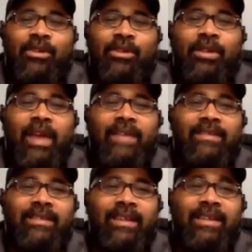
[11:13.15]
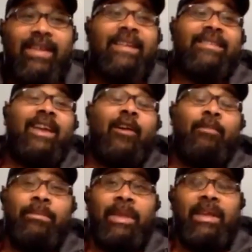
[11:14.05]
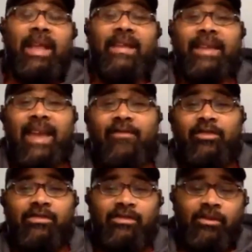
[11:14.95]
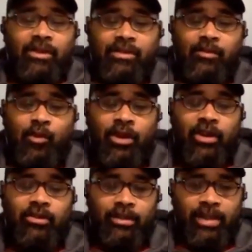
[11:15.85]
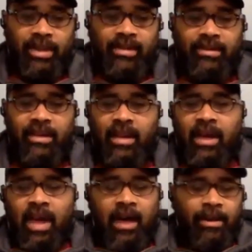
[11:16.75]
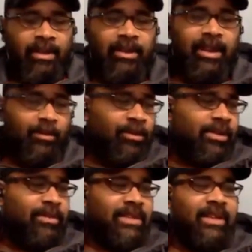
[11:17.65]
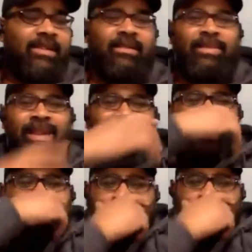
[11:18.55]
So it's actually helping me a lot to have two stories I'm working on, because I'll be looking at Ruins of Majesta and being like,